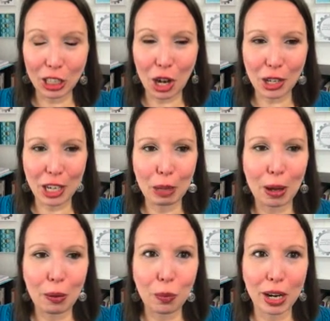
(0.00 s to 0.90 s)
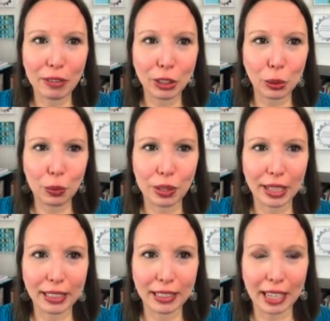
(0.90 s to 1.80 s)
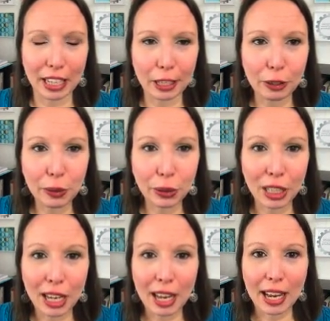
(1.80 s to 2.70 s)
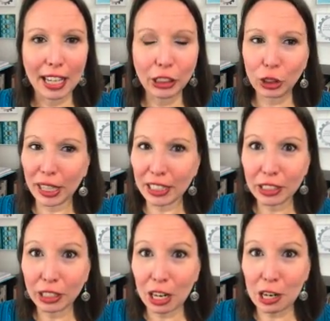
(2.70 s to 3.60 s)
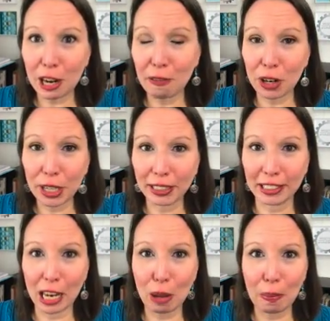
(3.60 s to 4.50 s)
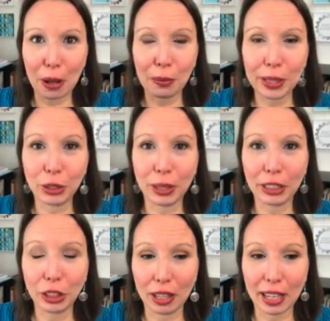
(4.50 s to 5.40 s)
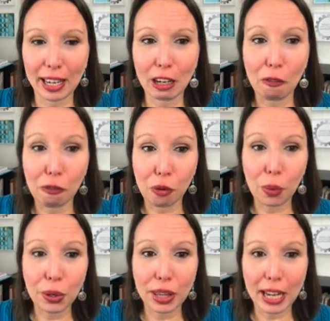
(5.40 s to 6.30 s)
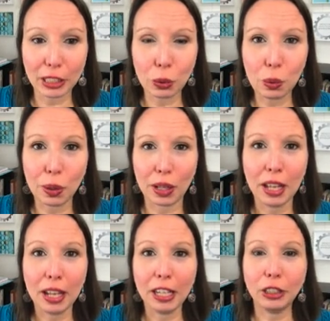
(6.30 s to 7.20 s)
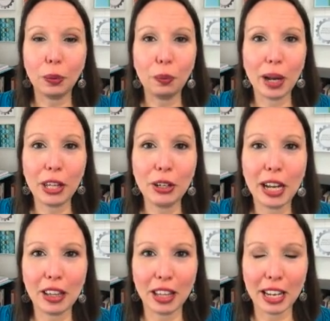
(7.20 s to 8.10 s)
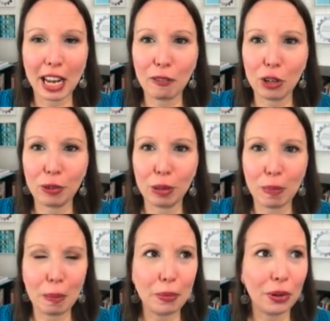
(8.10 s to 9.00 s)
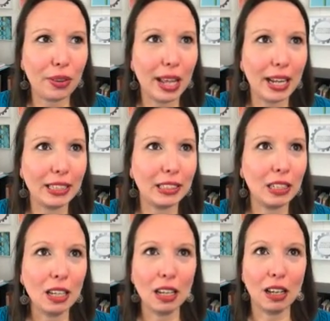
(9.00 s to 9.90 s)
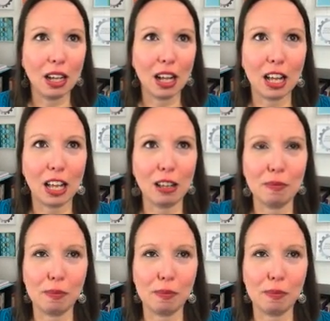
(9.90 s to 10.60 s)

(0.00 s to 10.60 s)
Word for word: talking about whatever tool it is I use, and chances are I've already set up a redirection link for that tool. So rather than having to remember that it's uh,